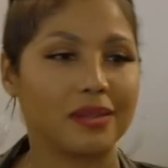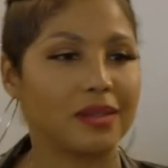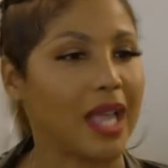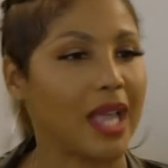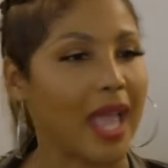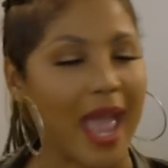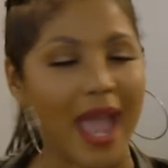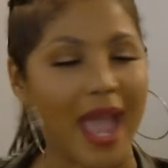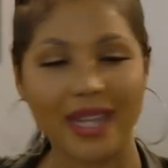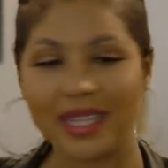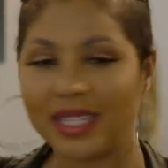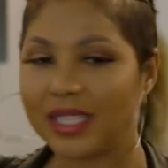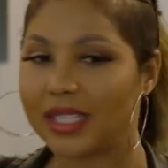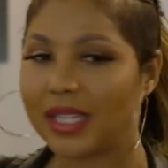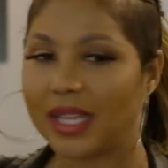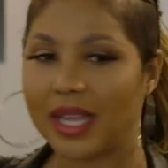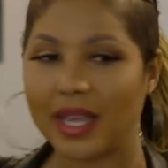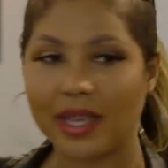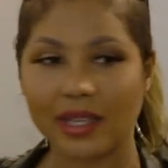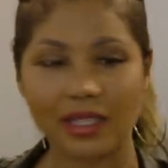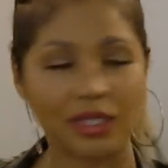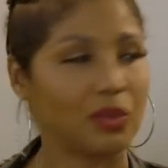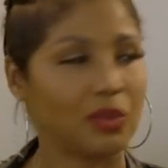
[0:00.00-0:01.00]
adding the
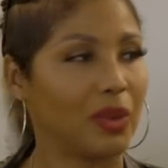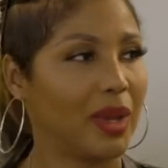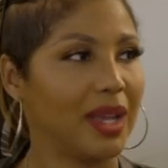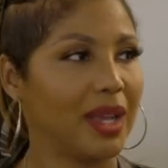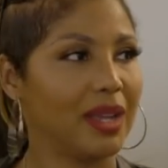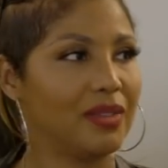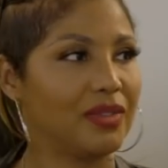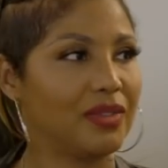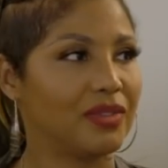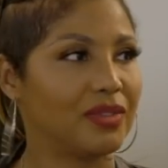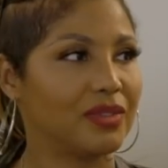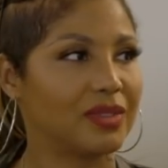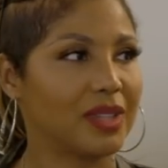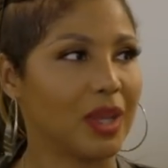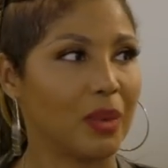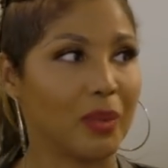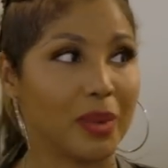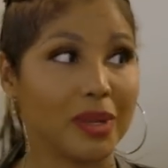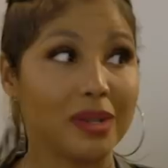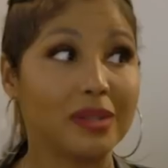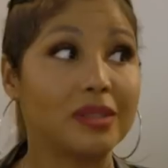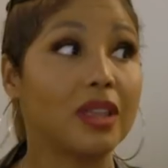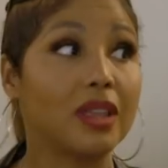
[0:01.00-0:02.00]
ex-wife that
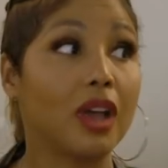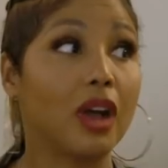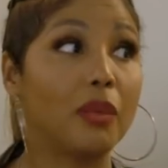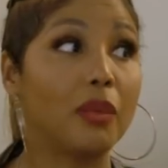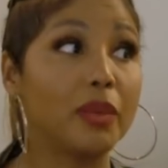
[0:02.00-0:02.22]
we thought